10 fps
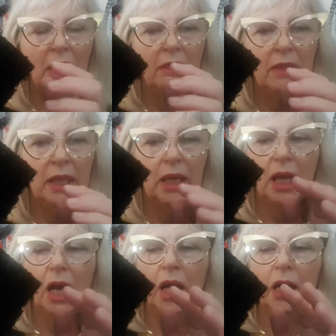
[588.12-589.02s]

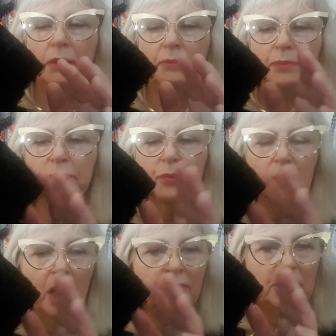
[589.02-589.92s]
the
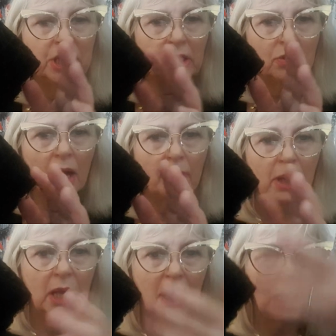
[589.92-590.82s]
teardrop
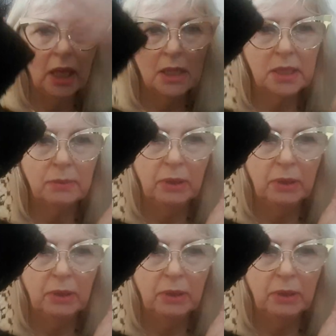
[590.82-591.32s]
is to